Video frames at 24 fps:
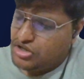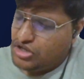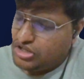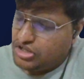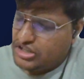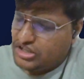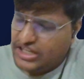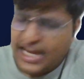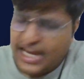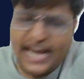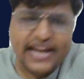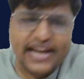
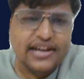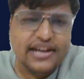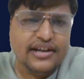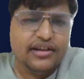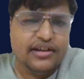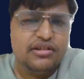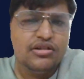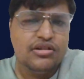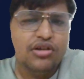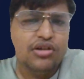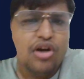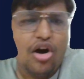
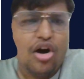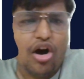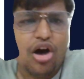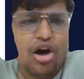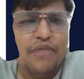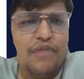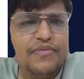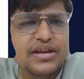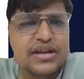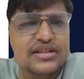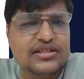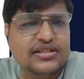Then
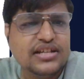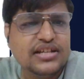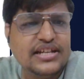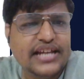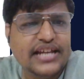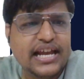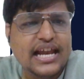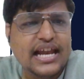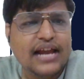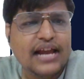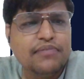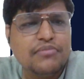obviously
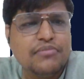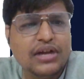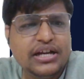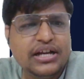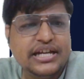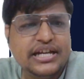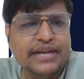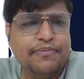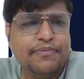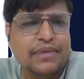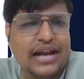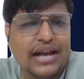there are
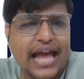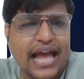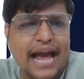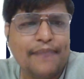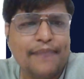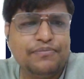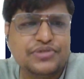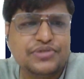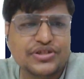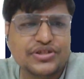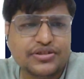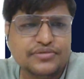multiple
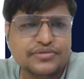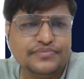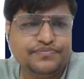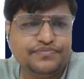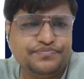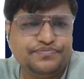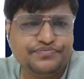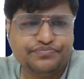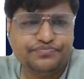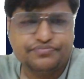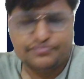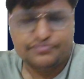apps.
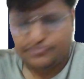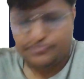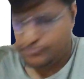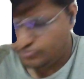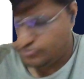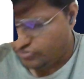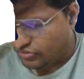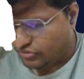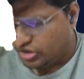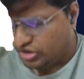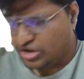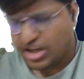
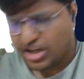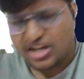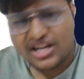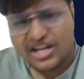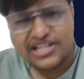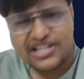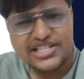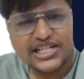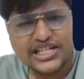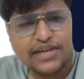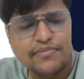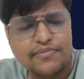The
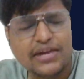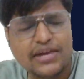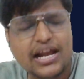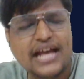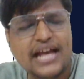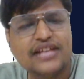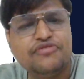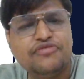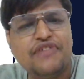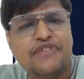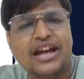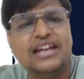customer
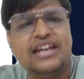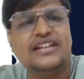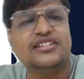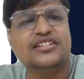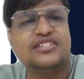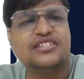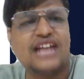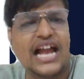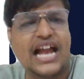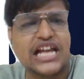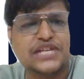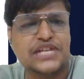has
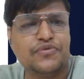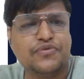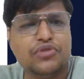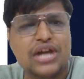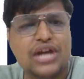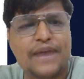various transport